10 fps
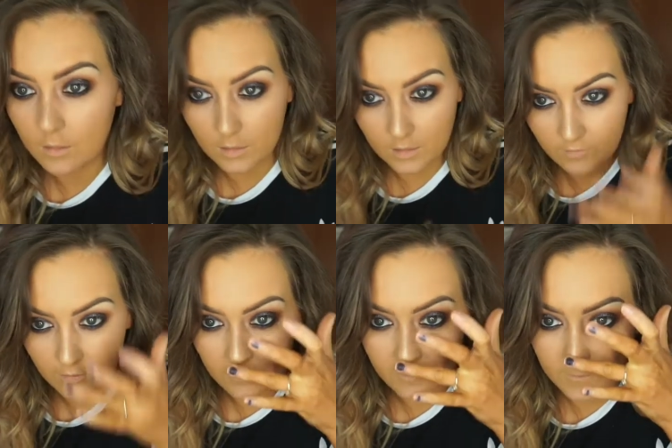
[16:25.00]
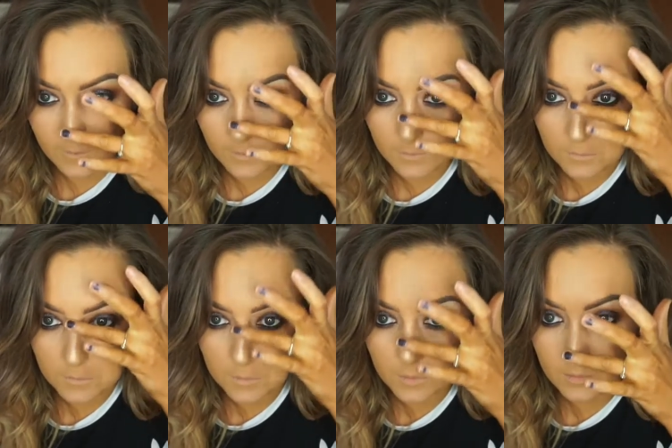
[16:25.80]
Even your finger
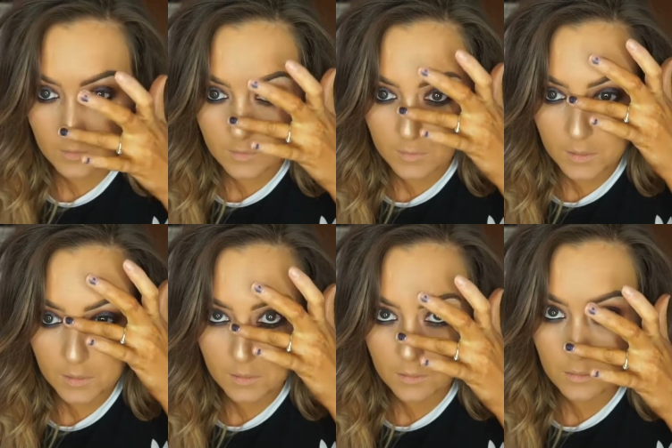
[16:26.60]
would probably work.